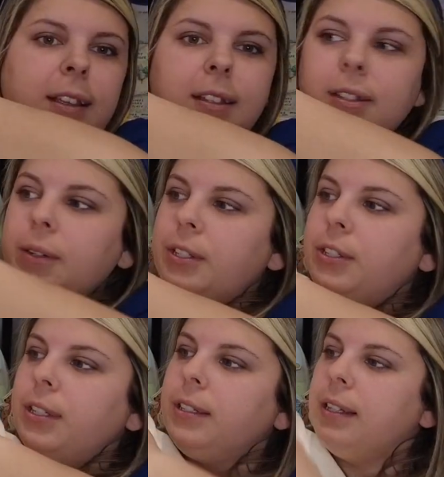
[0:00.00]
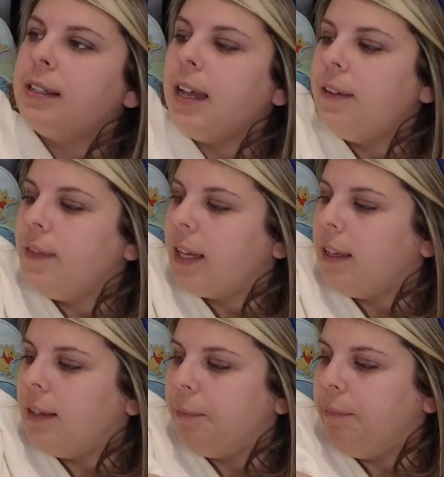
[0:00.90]
So it's kind of like
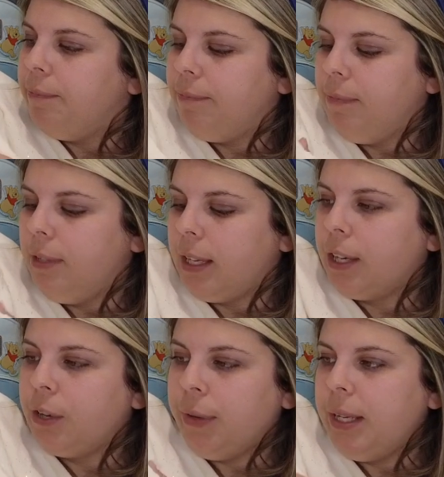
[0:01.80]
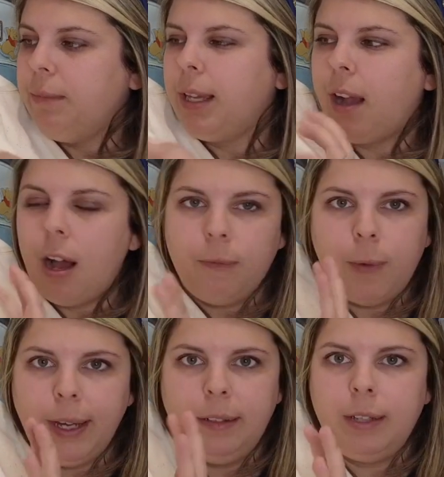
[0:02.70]
a cream, like
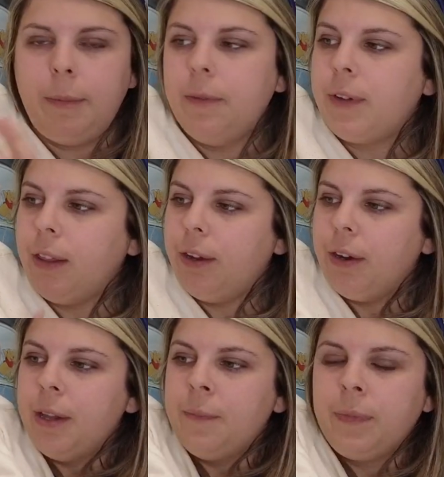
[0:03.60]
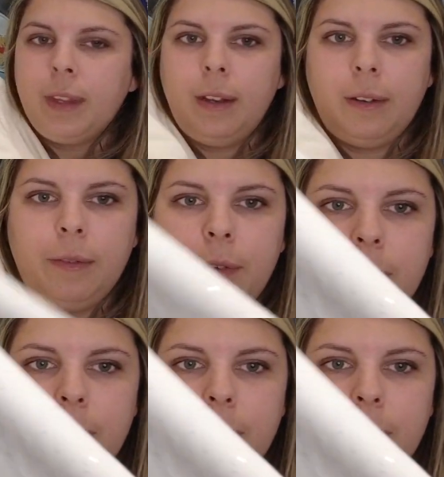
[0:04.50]
off-white type of color. If you